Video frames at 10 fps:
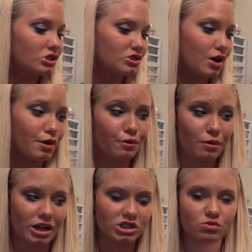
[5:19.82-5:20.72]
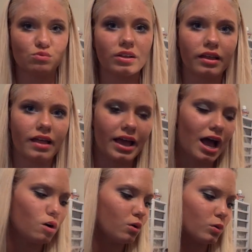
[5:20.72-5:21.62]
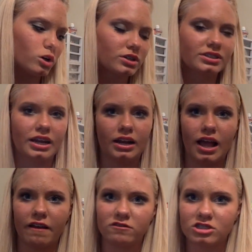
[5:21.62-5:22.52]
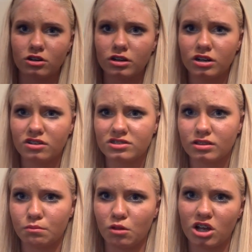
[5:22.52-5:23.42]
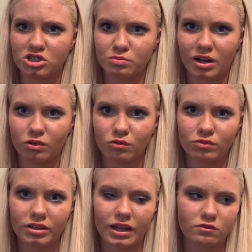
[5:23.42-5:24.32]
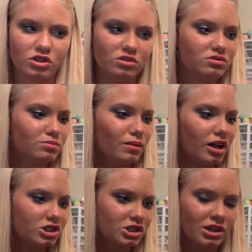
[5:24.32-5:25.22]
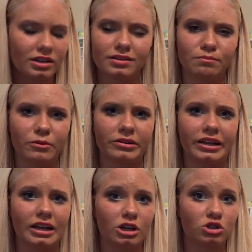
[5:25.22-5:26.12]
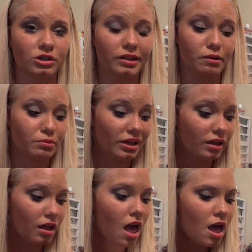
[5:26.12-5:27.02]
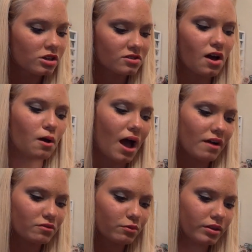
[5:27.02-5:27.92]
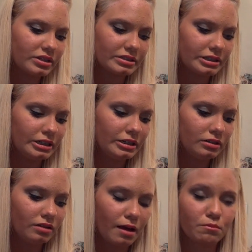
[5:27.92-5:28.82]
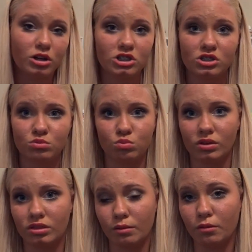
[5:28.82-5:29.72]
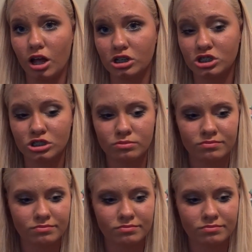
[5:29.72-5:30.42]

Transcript: so I just really like how it works. And I've started using the blush, but I don't really have to use blush because I'm already naturally pink, so I haven't really seen that much with the blush.